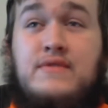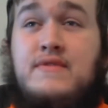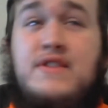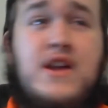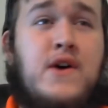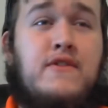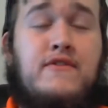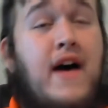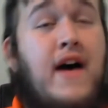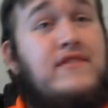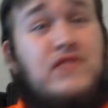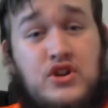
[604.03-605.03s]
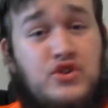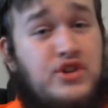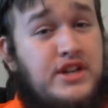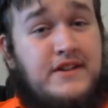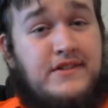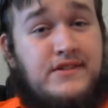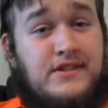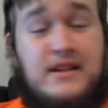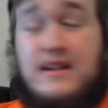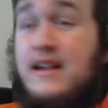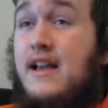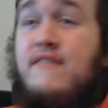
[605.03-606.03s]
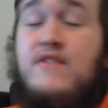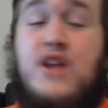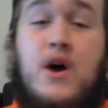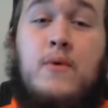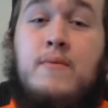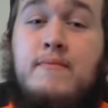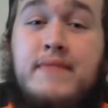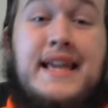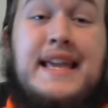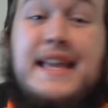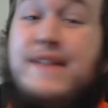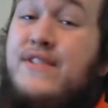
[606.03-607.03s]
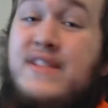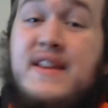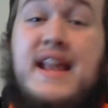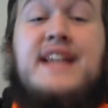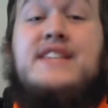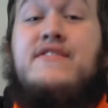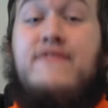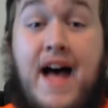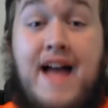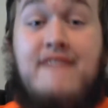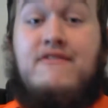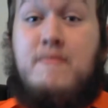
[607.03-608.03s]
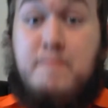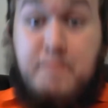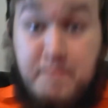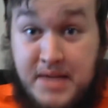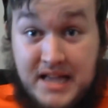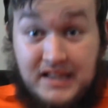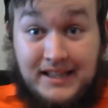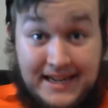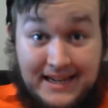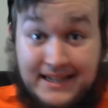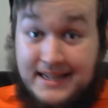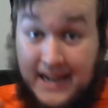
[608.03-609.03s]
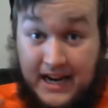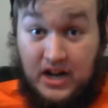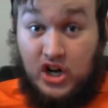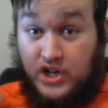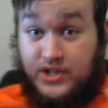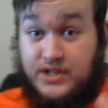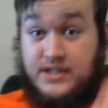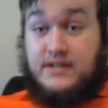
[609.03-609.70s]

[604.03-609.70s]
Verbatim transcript: No, 500 years. No, even the next 5 billion years.